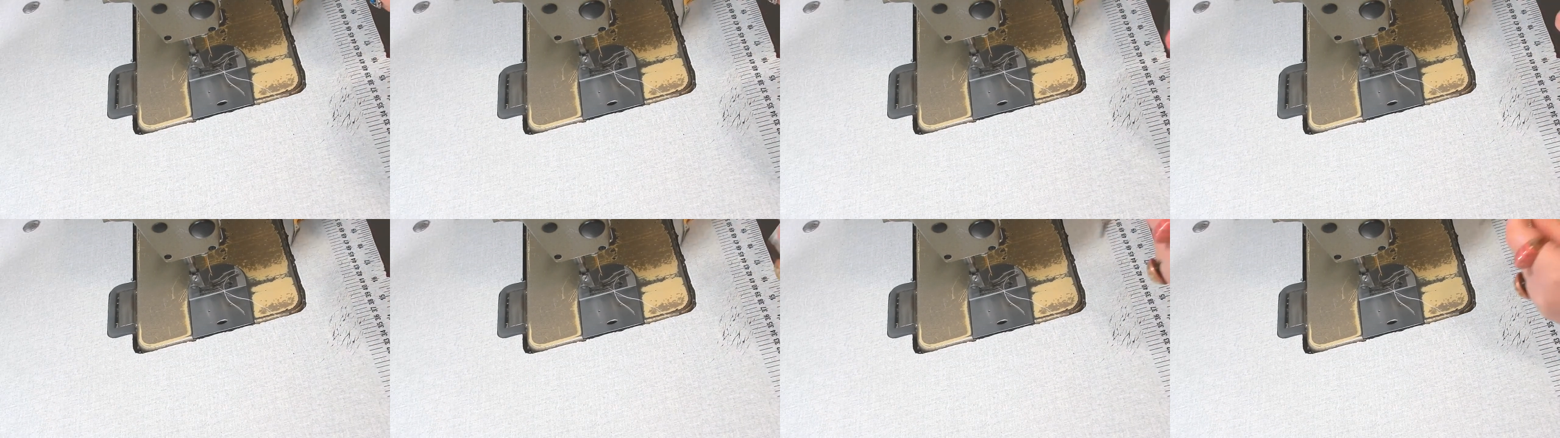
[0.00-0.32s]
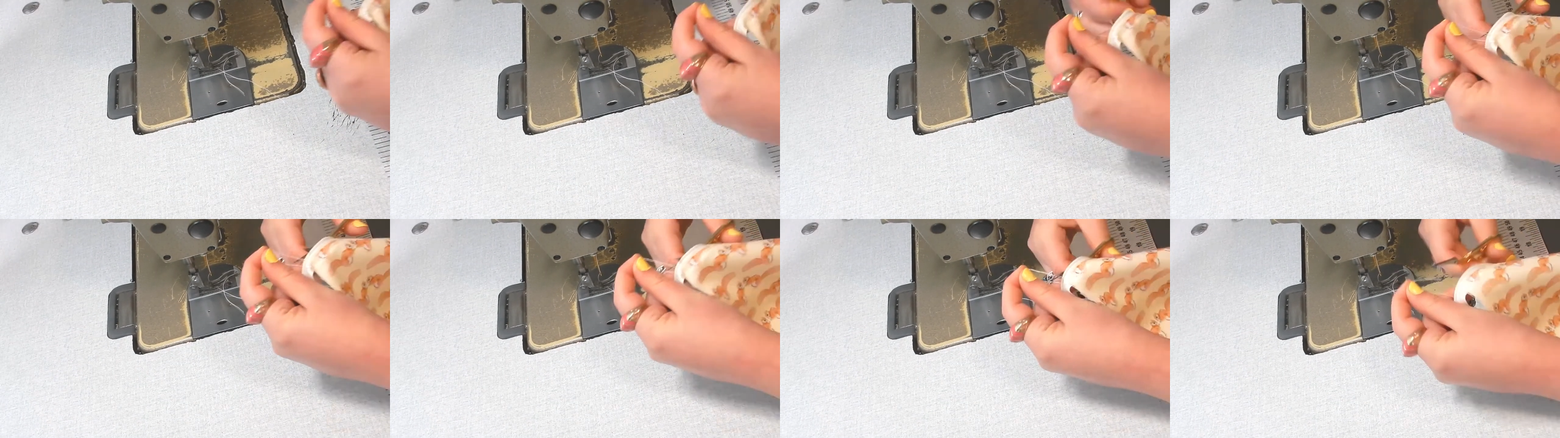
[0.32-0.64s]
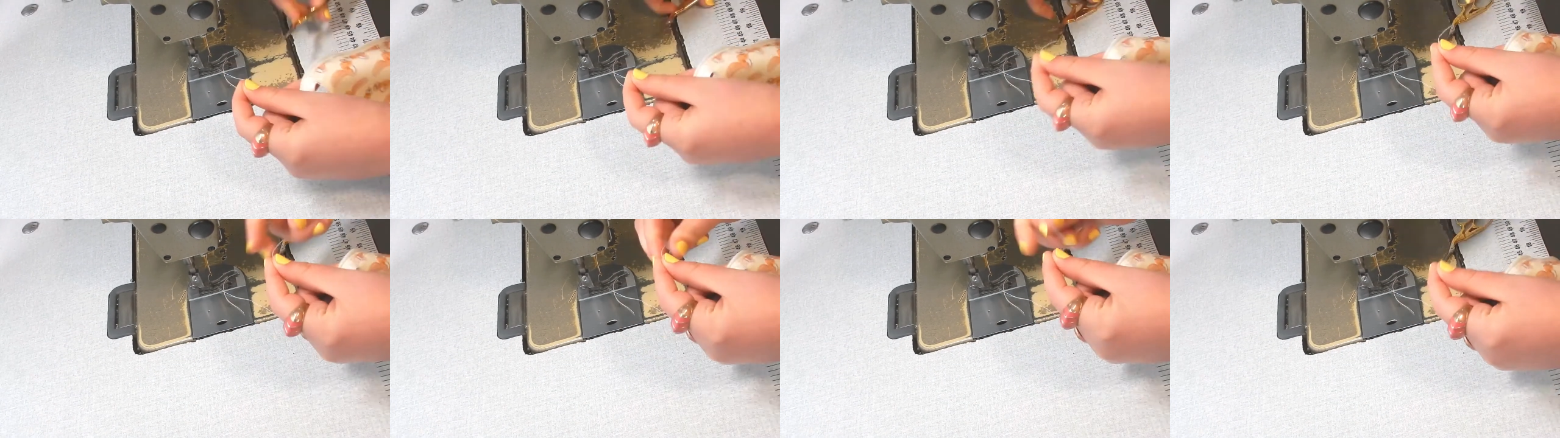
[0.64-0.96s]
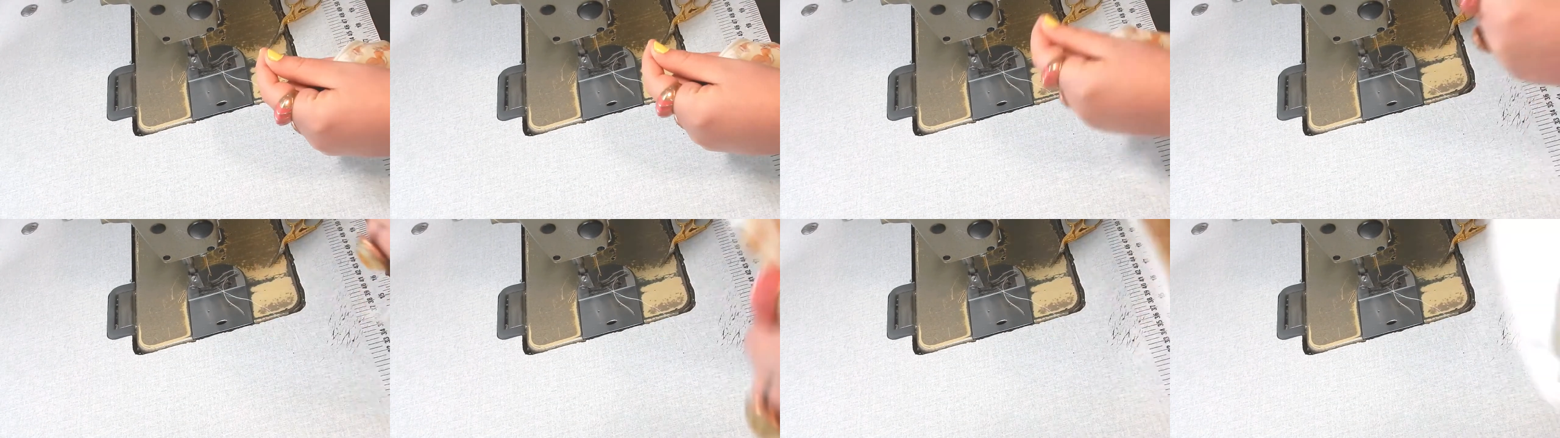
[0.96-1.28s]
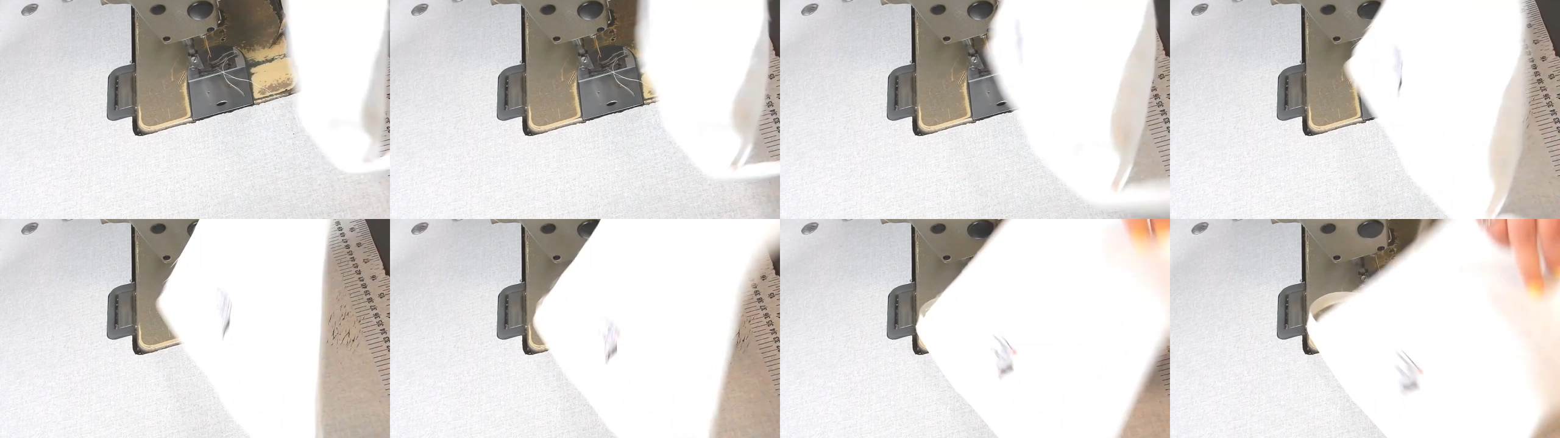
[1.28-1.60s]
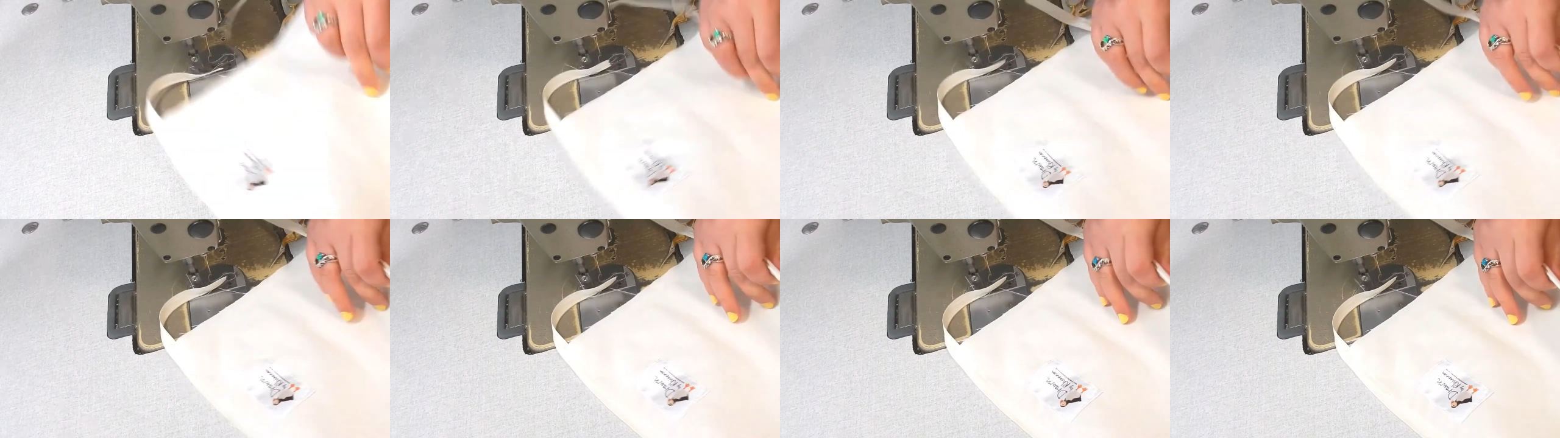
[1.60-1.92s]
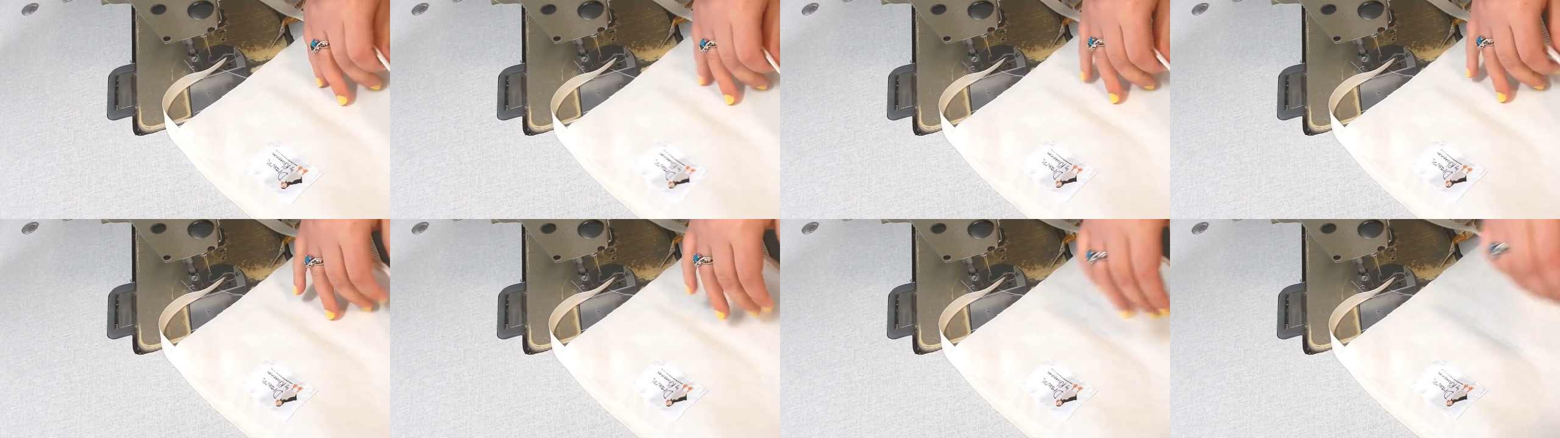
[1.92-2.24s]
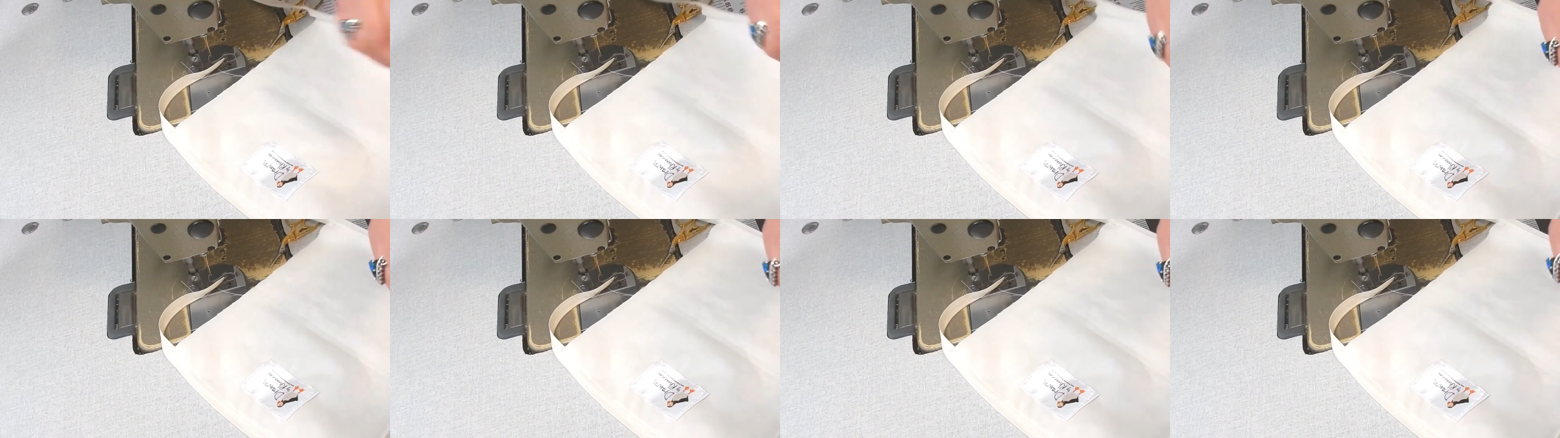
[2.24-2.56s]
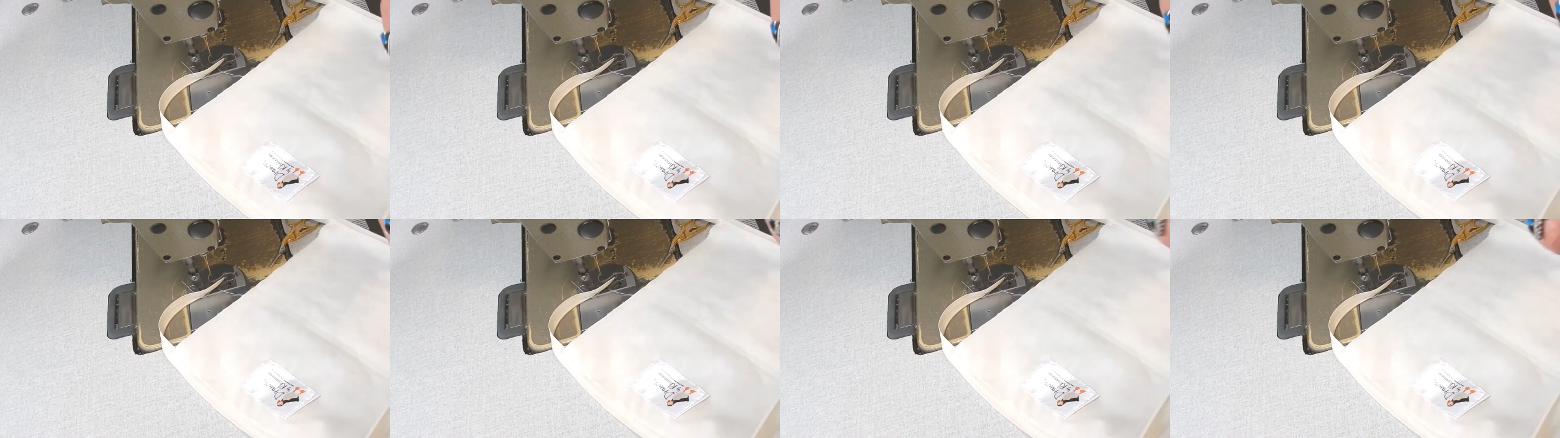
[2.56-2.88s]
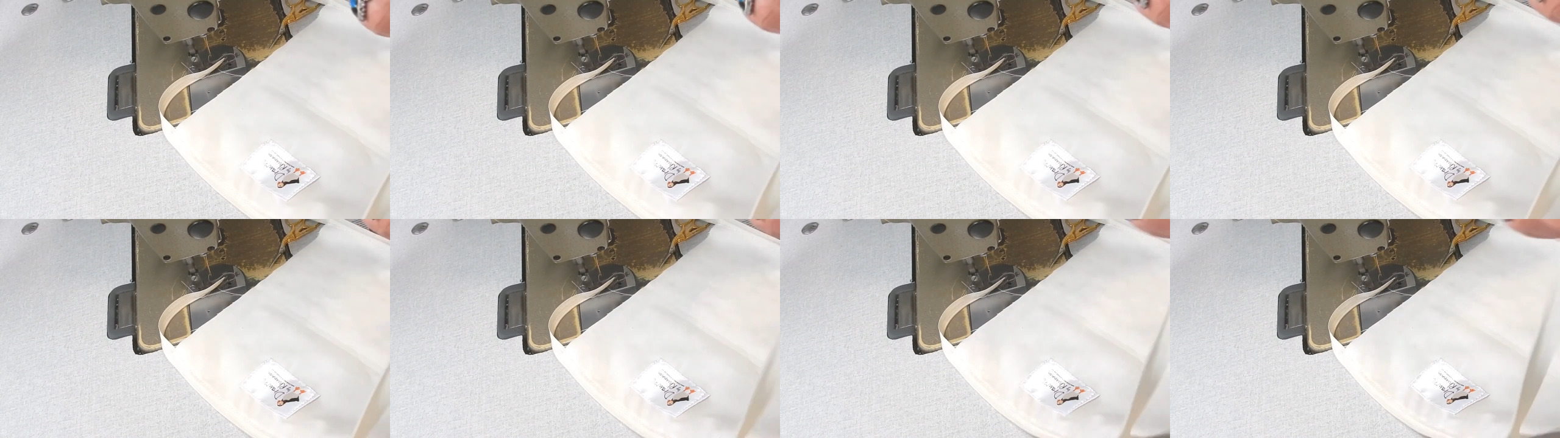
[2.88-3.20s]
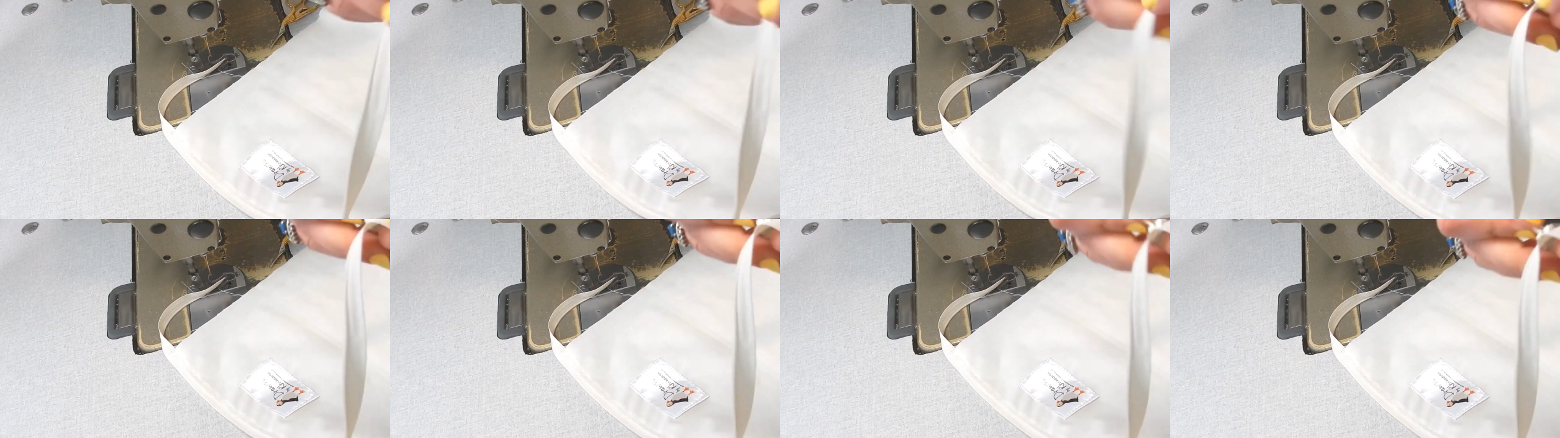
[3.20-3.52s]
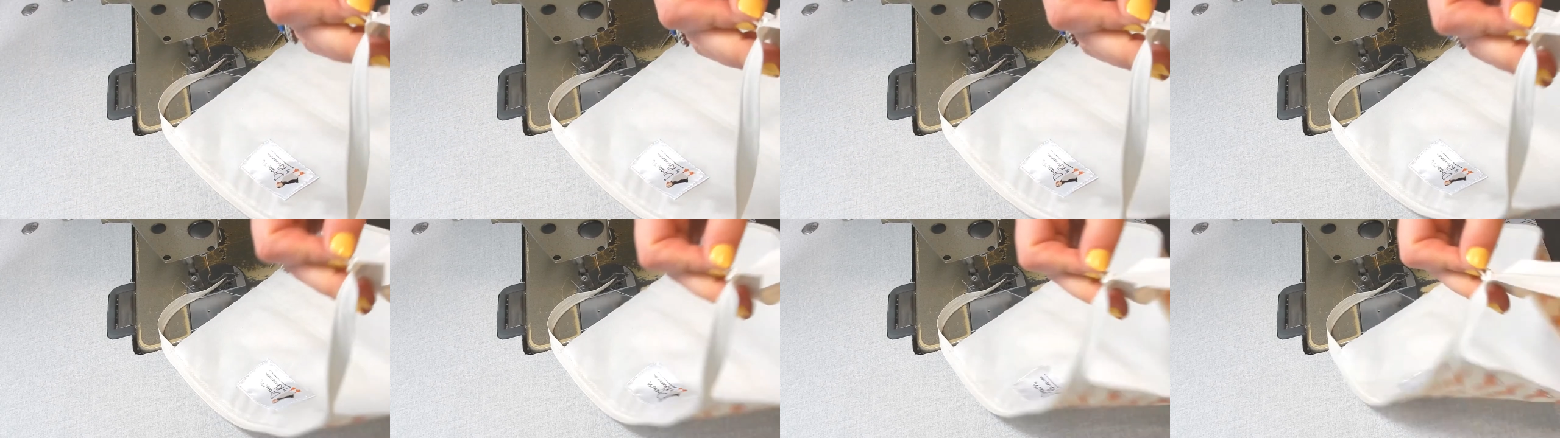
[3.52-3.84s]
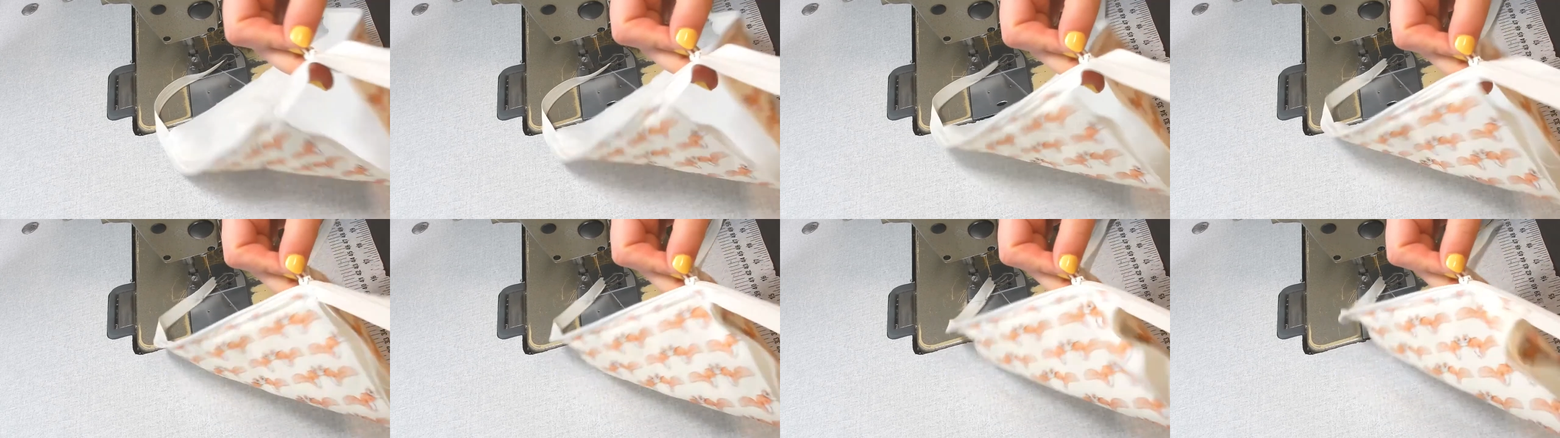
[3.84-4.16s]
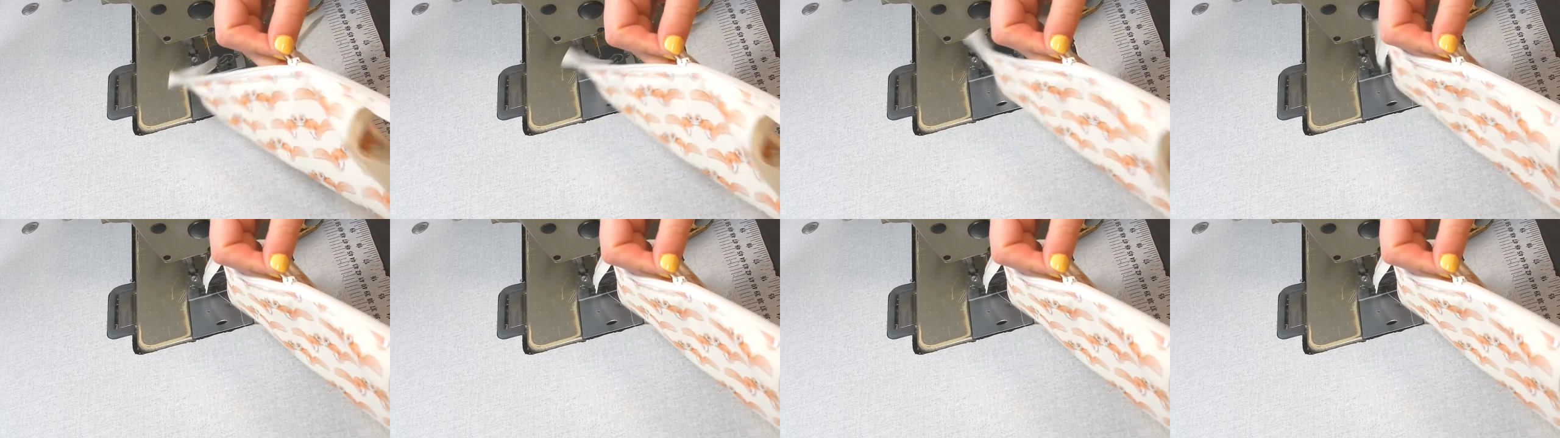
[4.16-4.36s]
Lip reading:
Nobody's mouth can be seen.